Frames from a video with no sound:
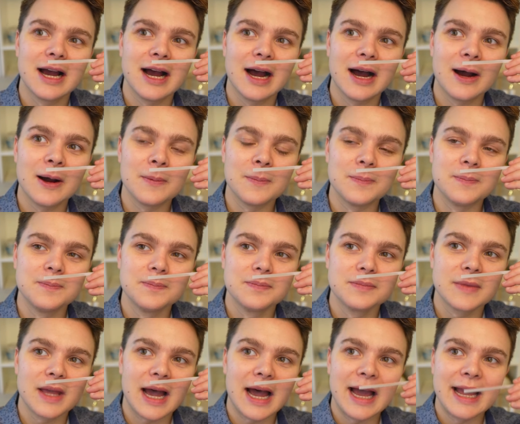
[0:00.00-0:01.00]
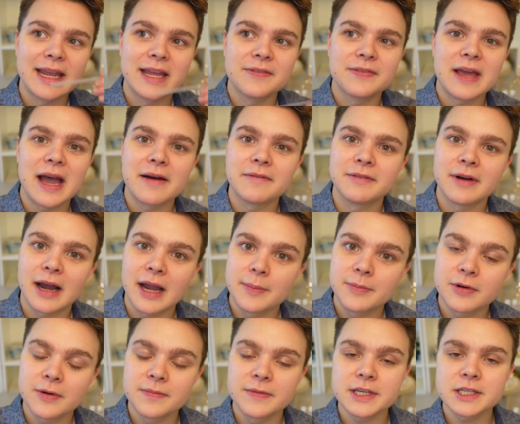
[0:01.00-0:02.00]
um, I get that vibe
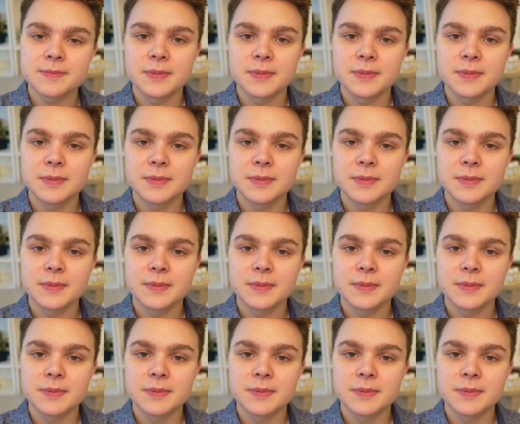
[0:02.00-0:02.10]
from this,